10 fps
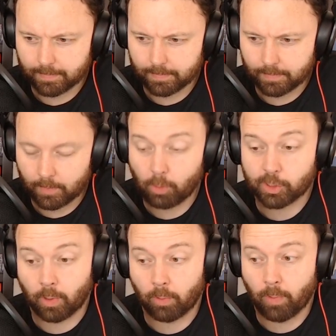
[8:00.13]
Oh,
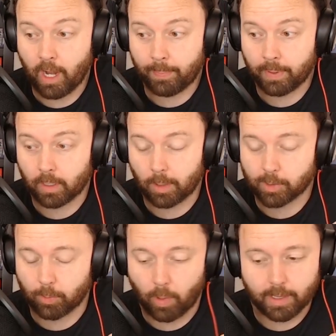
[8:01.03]
so we're right up and close
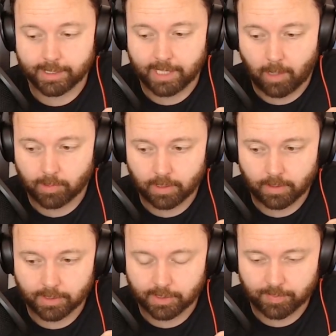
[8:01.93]
with one of the towers in
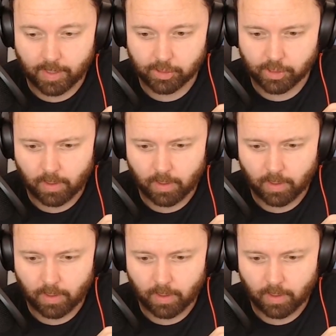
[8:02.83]
this expansion.